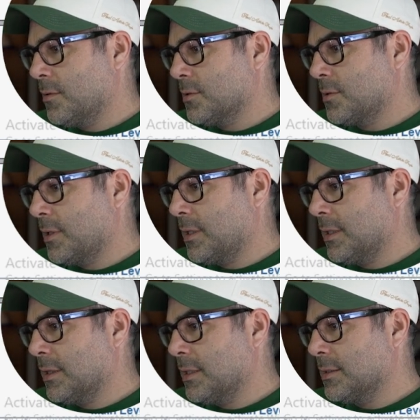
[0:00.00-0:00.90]
So I
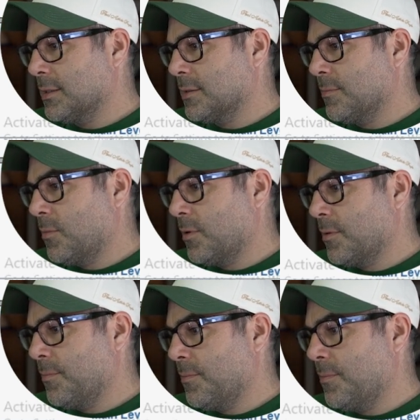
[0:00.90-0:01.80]
think this is more
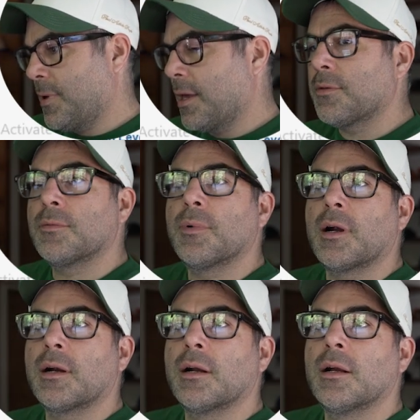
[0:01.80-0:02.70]
the bathroom
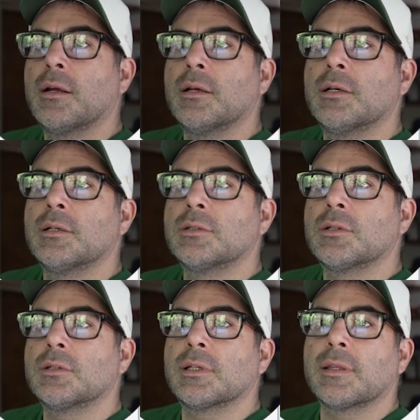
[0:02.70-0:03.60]
part.
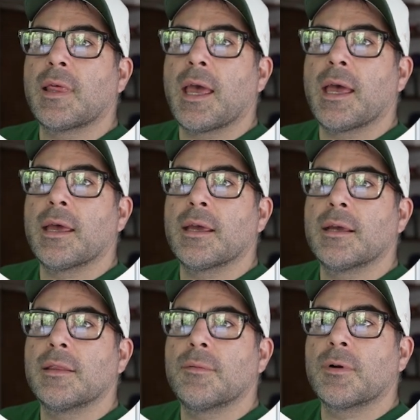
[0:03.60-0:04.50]
So like that.
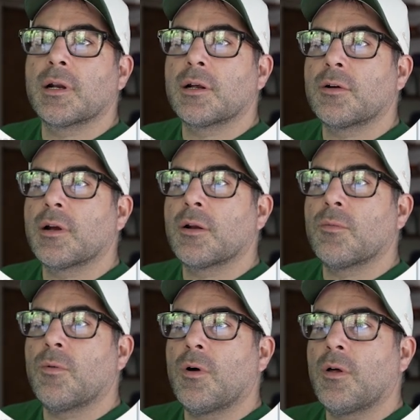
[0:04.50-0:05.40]
And then we're going to create a
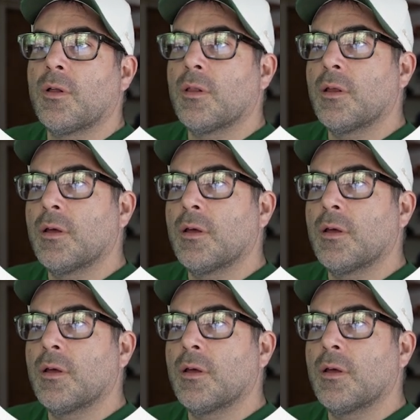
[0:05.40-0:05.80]
wall